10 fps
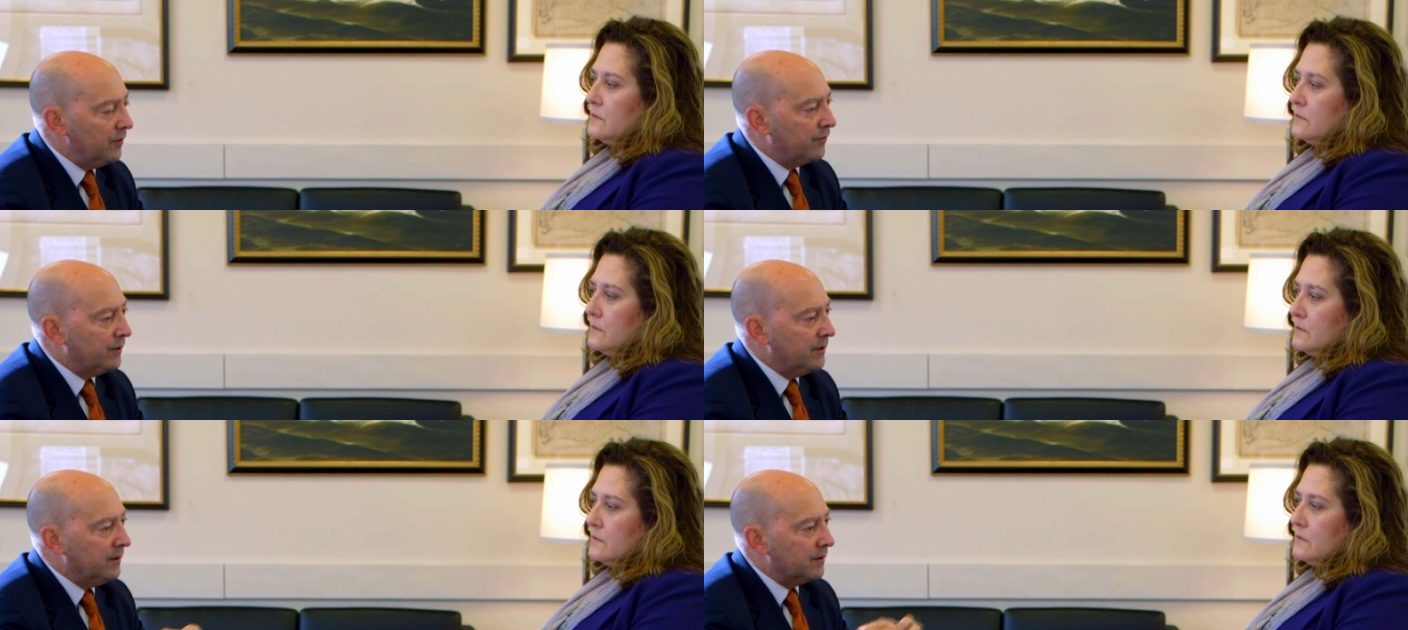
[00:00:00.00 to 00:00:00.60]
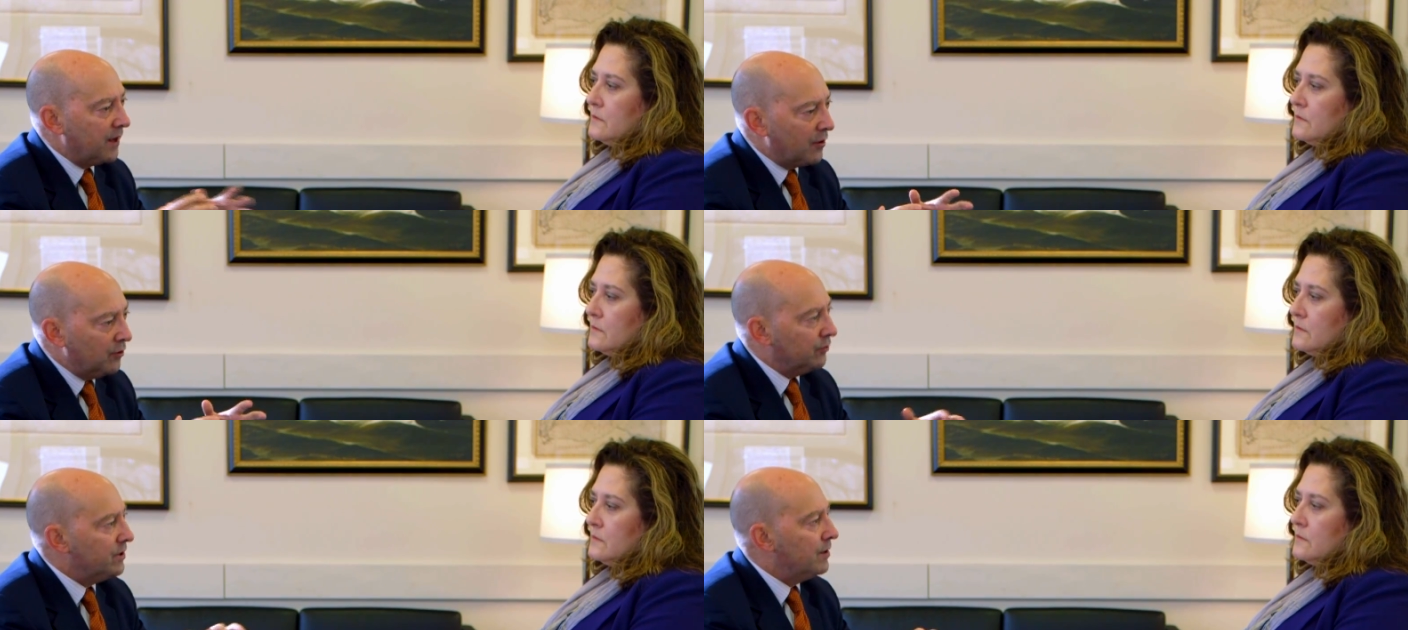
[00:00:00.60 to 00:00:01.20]
Speaker 1: is not
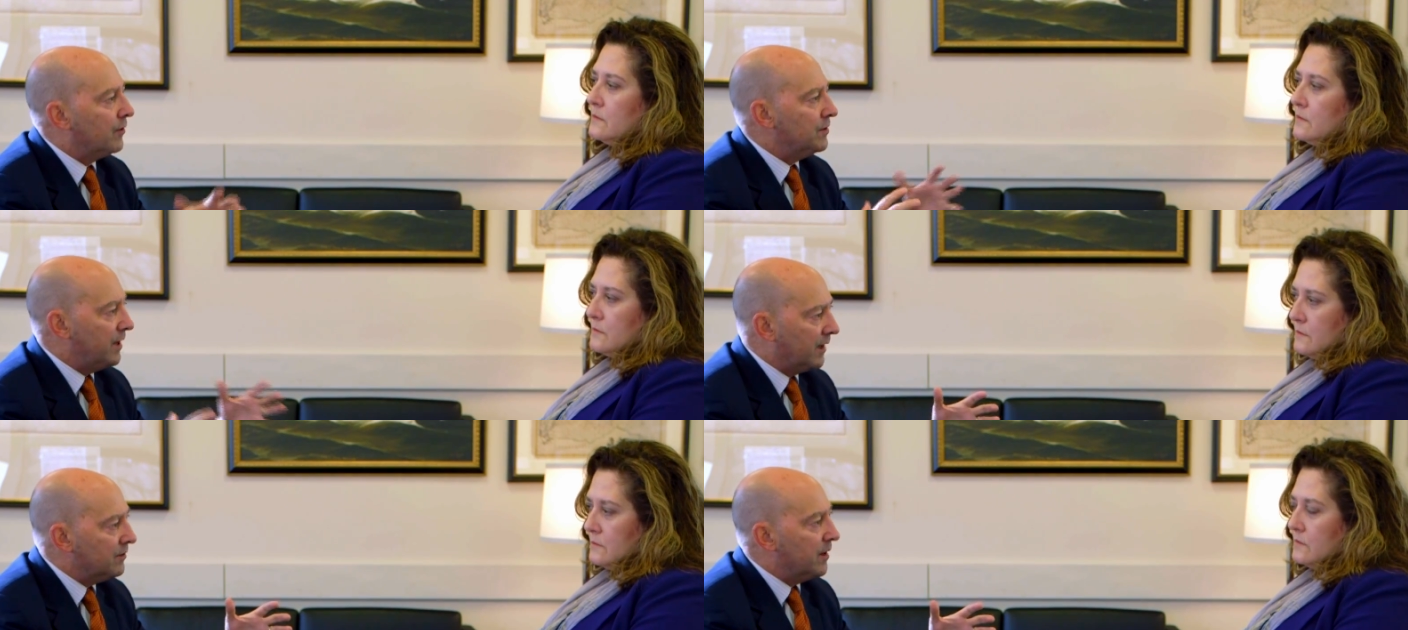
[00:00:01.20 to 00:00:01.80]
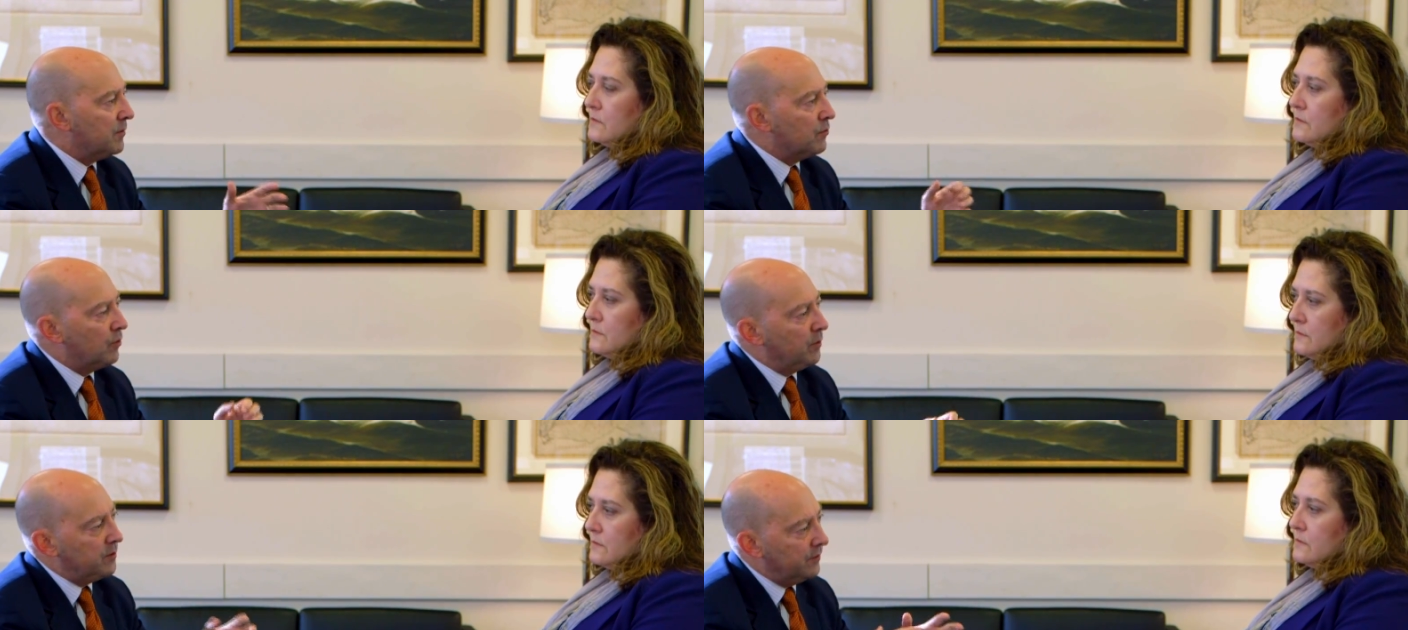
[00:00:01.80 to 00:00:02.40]
only here in the
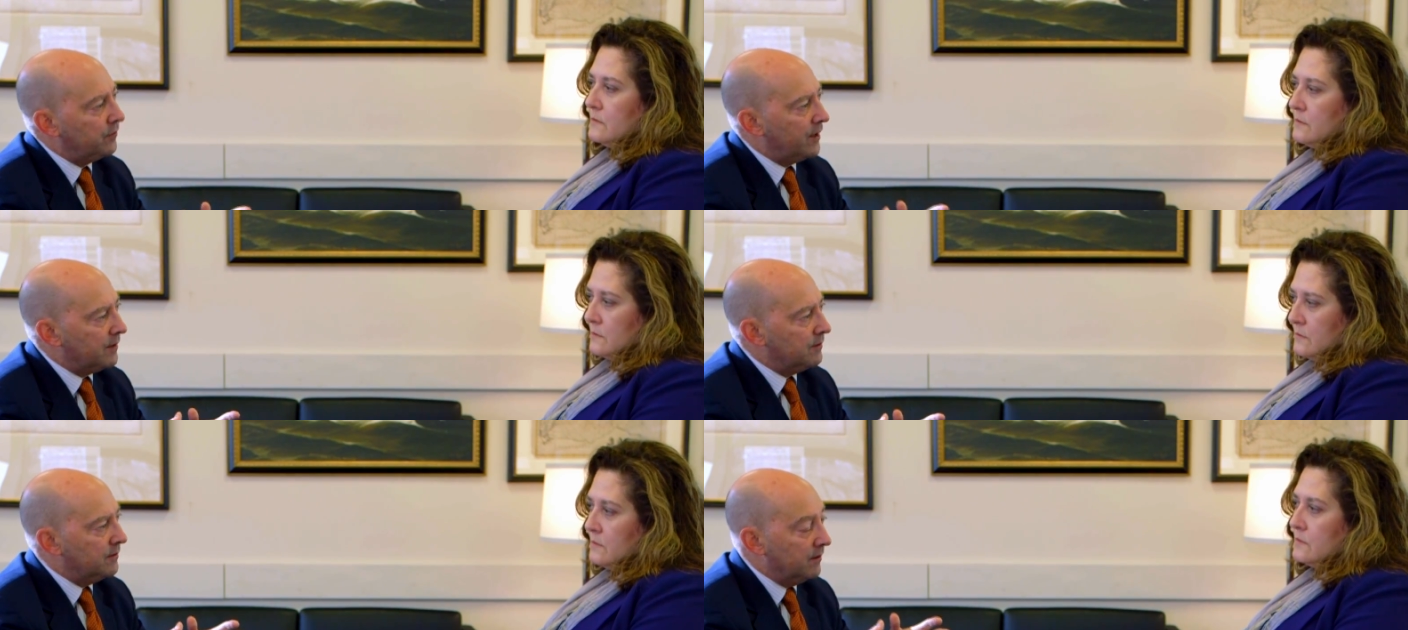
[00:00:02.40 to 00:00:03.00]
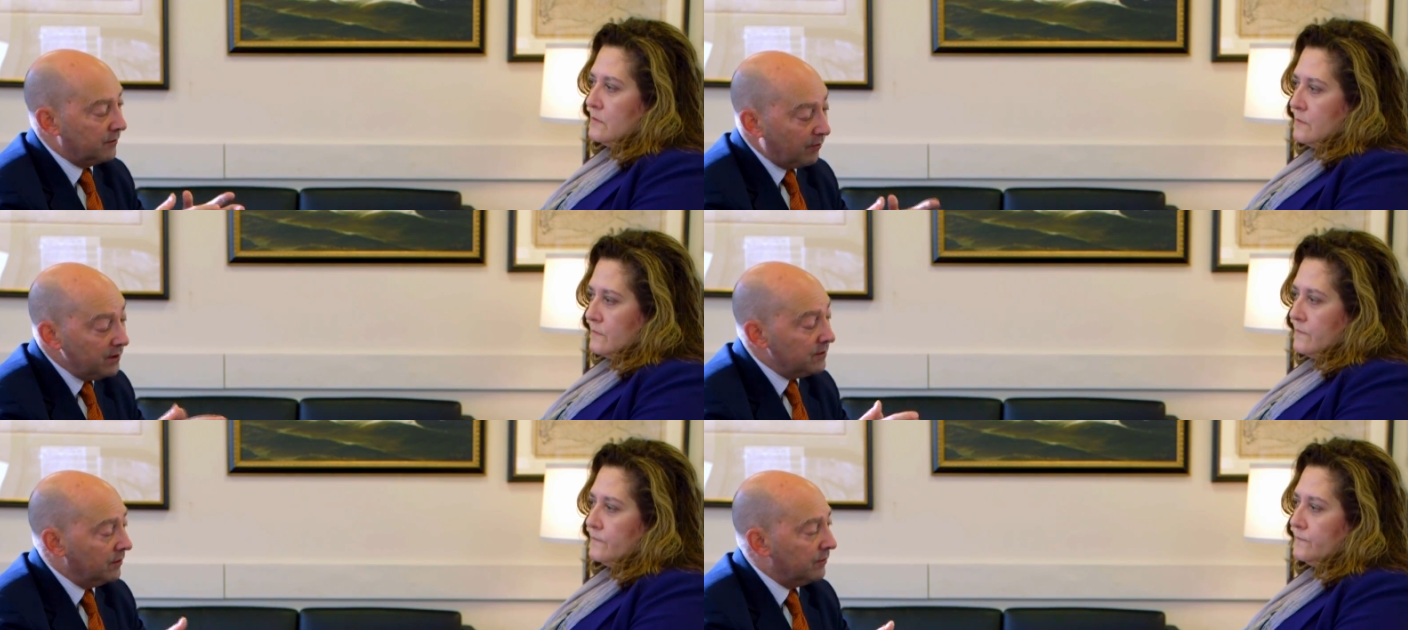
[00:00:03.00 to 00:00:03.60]
academic world, but has had a
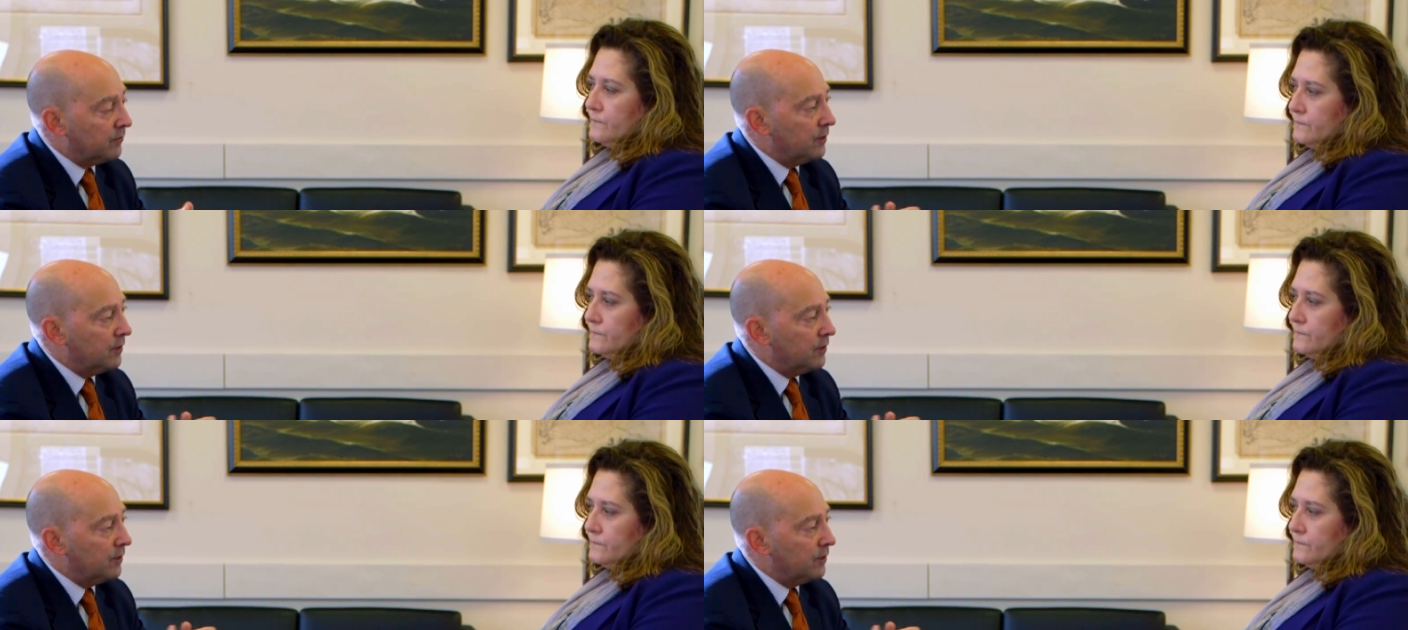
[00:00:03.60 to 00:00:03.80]
great deal of